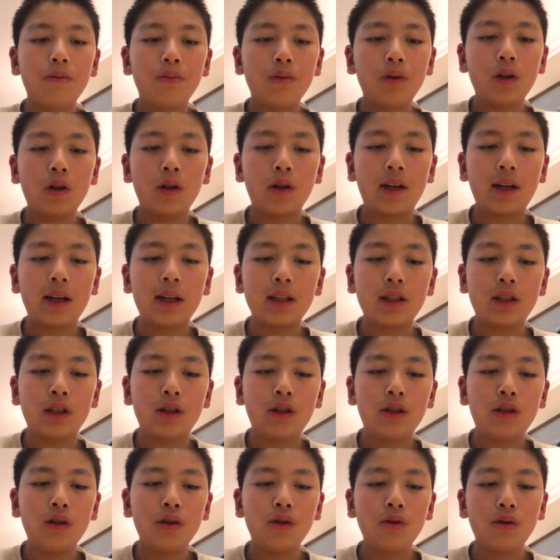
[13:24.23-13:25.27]
your kids,
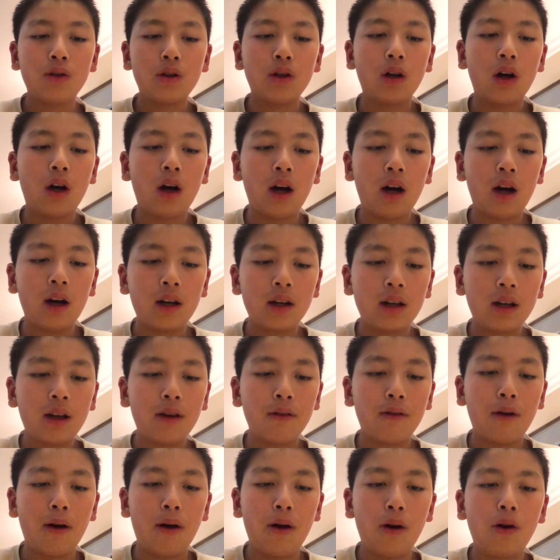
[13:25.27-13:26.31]
do not
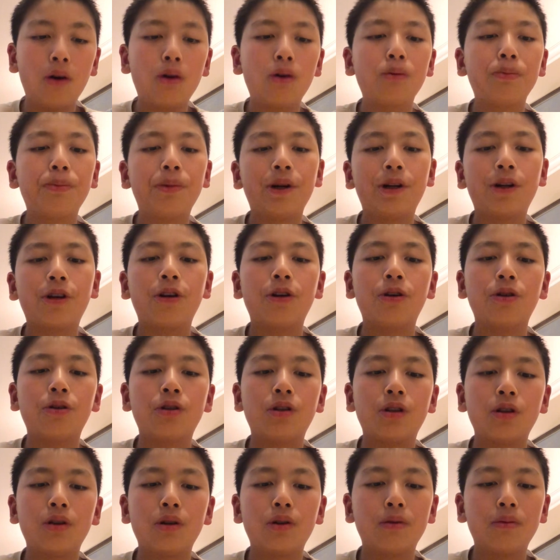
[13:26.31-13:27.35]
even open
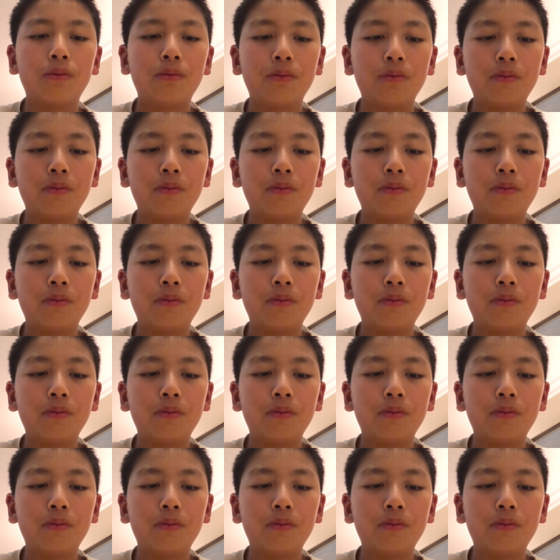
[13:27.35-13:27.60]
YouTube.